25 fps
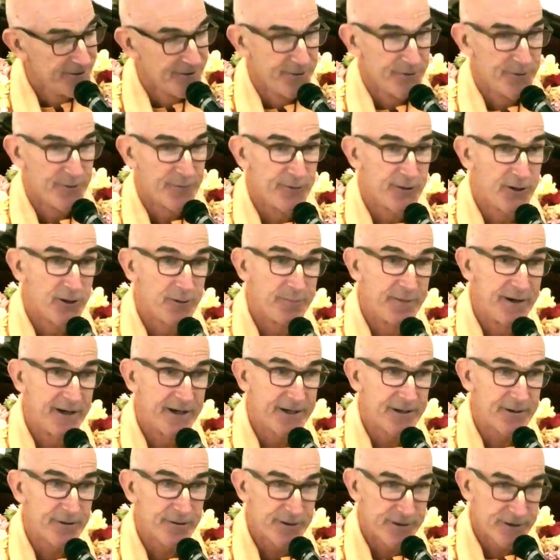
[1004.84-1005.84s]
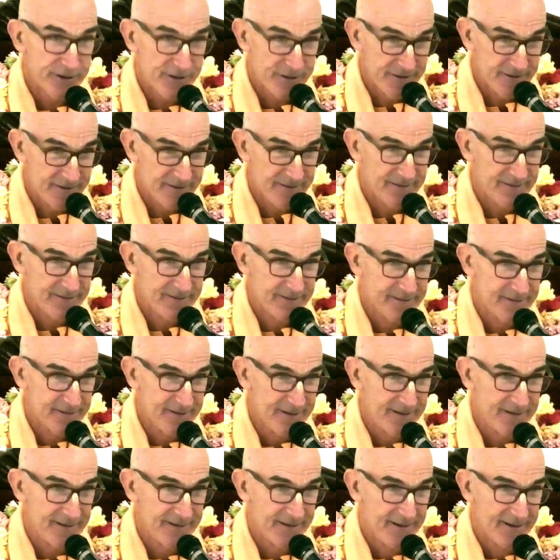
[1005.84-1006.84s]
We obey Krishna.
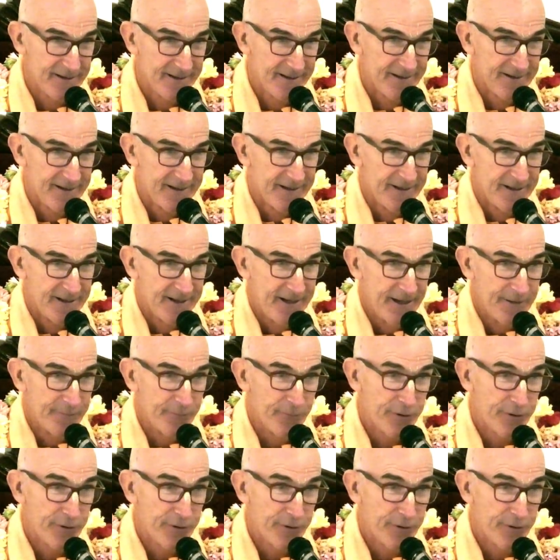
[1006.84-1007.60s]
And